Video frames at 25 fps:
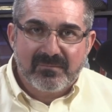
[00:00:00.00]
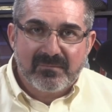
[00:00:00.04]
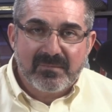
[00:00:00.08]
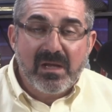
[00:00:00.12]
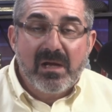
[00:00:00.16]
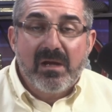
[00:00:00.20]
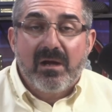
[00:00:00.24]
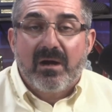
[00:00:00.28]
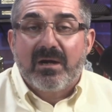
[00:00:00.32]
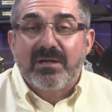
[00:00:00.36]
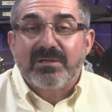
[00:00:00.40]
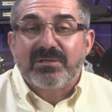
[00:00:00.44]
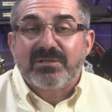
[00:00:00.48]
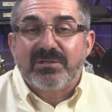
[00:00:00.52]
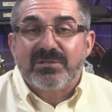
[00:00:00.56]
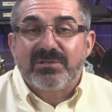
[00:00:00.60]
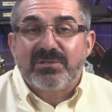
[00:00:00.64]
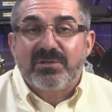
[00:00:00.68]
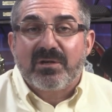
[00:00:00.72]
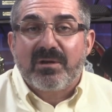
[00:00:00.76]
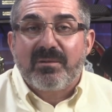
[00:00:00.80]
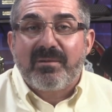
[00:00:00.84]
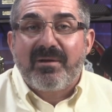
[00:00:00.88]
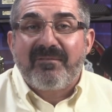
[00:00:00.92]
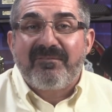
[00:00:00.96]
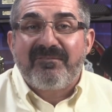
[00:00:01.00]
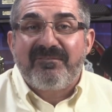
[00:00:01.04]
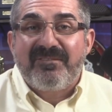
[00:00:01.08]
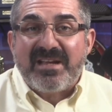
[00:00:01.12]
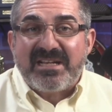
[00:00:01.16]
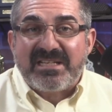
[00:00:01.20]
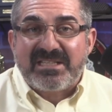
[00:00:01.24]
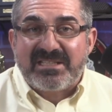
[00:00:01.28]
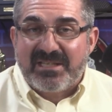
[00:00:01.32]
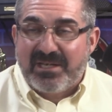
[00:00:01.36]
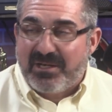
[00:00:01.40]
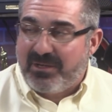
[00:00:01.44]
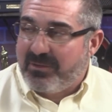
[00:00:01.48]
All right, so let's talk about
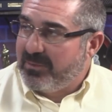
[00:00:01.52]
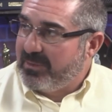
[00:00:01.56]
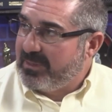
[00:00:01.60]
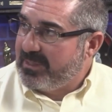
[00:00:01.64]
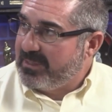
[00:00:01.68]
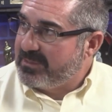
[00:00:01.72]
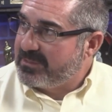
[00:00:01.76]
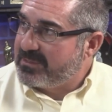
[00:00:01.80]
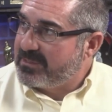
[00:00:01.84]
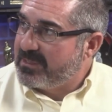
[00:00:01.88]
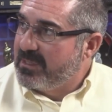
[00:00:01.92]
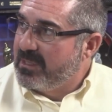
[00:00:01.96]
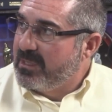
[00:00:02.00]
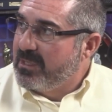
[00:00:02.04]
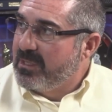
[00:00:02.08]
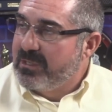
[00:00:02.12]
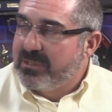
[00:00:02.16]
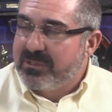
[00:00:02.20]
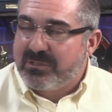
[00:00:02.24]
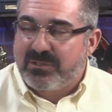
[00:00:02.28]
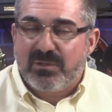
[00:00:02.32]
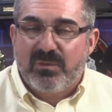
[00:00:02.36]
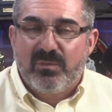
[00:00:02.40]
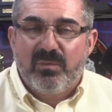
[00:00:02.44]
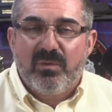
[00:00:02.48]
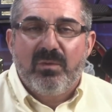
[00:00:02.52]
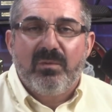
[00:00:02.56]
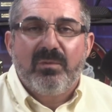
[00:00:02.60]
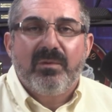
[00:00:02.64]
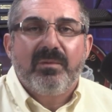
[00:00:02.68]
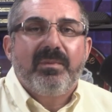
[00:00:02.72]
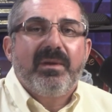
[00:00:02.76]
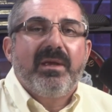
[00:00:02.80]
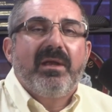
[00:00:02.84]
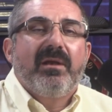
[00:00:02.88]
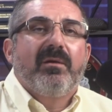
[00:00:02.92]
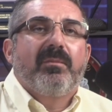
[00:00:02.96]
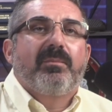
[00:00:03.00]
fixed annuities. So what
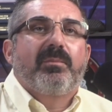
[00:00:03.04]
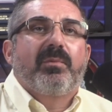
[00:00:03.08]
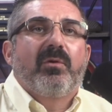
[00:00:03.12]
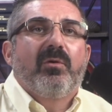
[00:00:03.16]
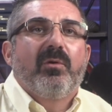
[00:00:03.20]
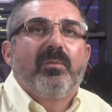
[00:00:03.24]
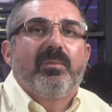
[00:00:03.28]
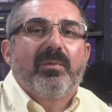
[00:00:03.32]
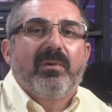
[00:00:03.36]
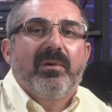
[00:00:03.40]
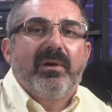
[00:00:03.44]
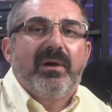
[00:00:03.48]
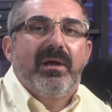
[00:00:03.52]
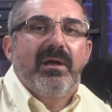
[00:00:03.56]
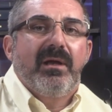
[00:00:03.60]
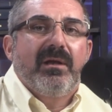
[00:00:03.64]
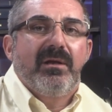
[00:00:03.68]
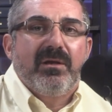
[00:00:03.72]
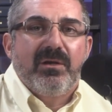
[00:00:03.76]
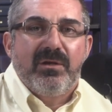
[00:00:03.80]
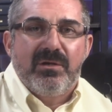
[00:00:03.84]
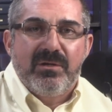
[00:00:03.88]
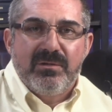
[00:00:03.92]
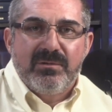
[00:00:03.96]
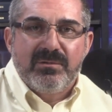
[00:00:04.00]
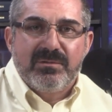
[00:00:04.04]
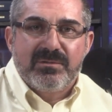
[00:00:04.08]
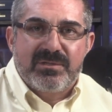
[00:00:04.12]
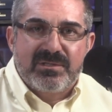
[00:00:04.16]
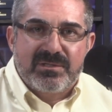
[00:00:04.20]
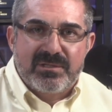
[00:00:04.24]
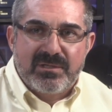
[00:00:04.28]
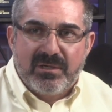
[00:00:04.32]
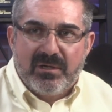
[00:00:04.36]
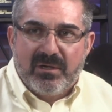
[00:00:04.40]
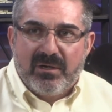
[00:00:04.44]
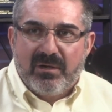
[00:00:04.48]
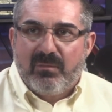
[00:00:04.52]
would be an appropriate
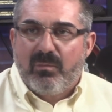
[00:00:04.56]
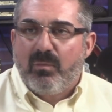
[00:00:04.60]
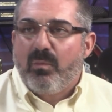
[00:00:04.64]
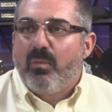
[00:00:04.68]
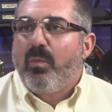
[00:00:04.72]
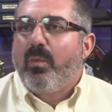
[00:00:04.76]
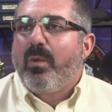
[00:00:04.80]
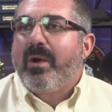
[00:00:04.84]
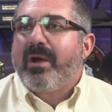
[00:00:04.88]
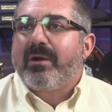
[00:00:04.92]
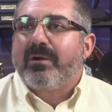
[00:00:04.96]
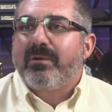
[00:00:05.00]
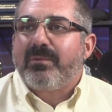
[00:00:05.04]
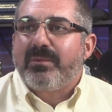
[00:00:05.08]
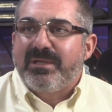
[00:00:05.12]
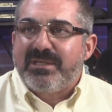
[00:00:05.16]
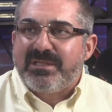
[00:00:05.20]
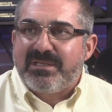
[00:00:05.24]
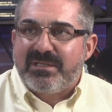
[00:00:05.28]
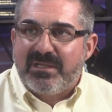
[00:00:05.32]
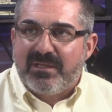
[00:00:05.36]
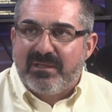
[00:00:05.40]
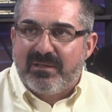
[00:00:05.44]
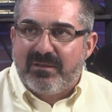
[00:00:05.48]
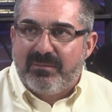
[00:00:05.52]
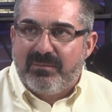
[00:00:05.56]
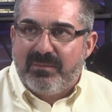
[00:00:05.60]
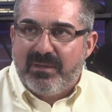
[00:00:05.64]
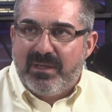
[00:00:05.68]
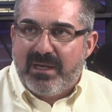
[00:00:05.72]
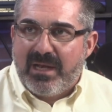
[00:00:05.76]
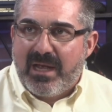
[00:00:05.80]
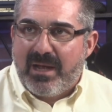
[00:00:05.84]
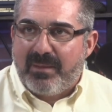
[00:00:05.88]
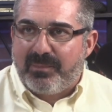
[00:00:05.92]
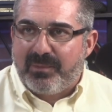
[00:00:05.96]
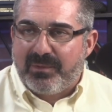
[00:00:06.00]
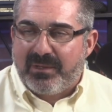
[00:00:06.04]
use? Where do we see them
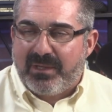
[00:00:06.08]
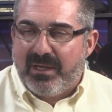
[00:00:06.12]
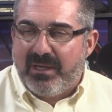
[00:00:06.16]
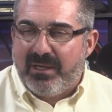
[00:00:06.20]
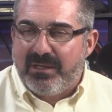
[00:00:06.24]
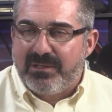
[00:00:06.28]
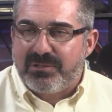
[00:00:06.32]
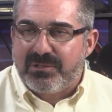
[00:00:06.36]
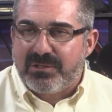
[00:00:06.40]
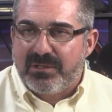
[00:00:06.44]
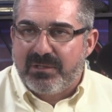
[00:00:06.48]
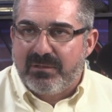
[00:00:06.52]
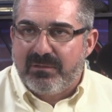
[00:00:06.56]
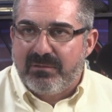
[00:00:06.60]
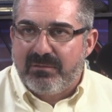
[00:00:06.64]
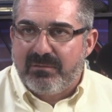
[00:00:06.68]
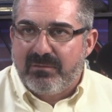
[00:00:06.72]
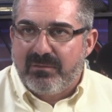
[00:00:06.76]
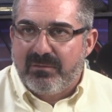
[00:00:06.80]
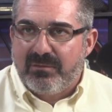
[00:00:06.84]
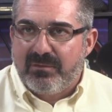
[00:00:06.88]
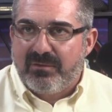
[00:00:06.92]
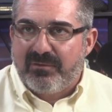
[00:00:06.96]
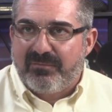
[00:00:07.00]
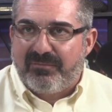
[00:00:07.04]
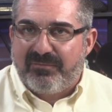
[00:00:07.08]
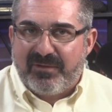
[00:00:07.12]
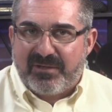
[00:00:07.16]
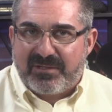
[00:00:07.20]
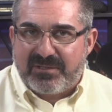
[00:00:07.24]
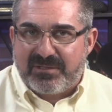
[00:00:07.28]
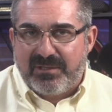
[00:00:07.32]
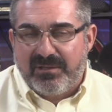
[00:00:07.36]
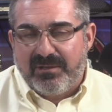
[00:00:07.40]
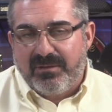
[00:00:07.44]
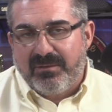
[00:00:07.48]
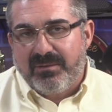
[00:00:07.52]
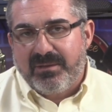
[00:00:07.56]
in application in a
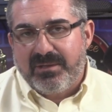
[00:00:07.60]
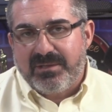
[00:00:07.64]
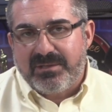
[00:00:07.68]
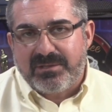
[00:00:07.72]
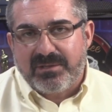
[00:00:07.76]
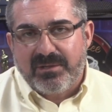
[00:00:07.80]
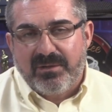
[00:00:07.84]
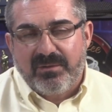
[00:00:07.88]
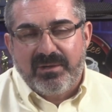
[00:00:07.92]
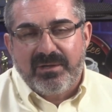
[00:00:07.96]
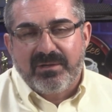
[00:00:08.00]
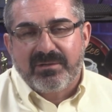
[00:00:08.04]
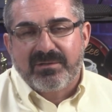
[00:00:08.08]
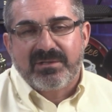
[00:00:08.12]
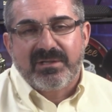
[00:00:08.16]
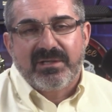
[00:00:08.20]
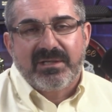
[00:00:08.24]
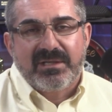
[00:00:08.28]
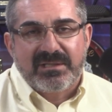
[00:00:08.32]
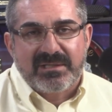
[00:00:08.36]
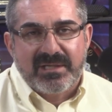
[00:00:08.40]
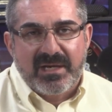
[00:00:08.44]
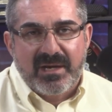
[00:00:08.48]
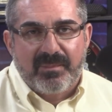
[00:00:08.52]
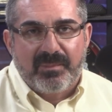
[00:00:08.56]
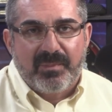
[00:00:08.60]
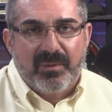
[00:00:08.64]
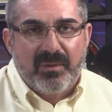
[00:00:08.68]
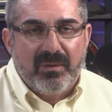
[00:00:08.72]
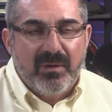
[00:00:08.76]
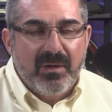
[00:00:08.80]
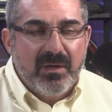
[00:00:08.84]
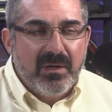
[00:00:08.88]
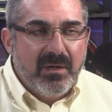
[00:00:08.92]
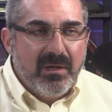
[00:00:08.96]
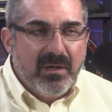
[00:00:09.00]
fixed annuity? So here's an example.